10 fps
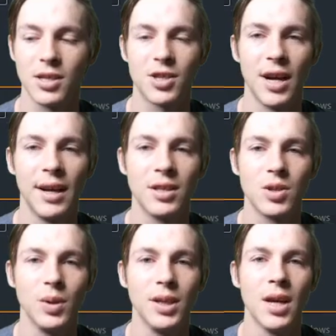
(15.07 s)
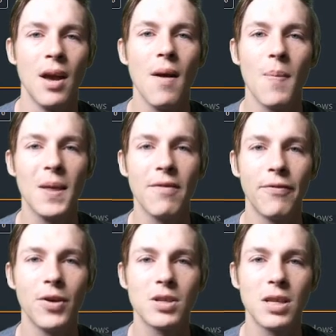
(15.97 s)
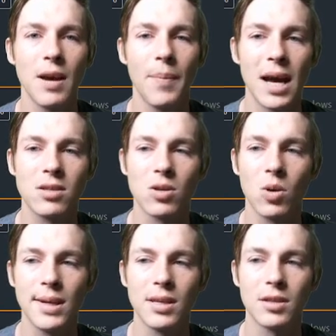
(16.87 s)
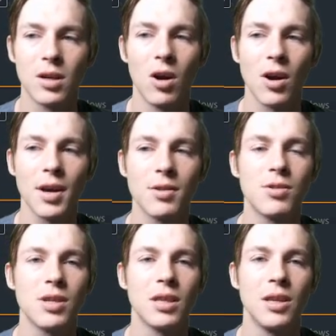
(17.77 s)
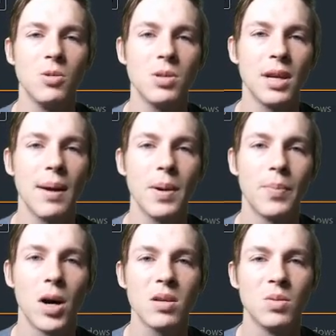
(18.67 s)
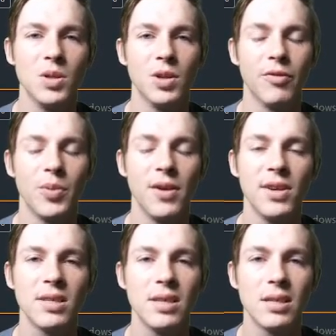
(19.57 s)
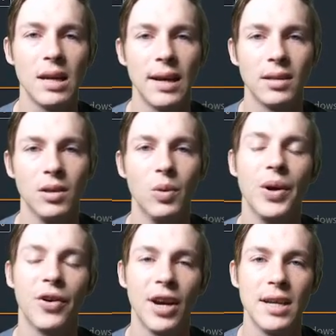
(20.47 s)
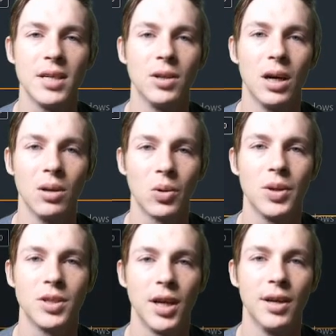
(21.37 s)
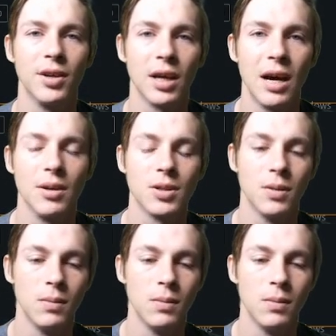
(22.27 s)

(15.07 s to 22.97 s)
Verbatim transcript: straight into it. The first step, as always, is to log in using the username and password you have previously selected when creating your Altcoin Trader account.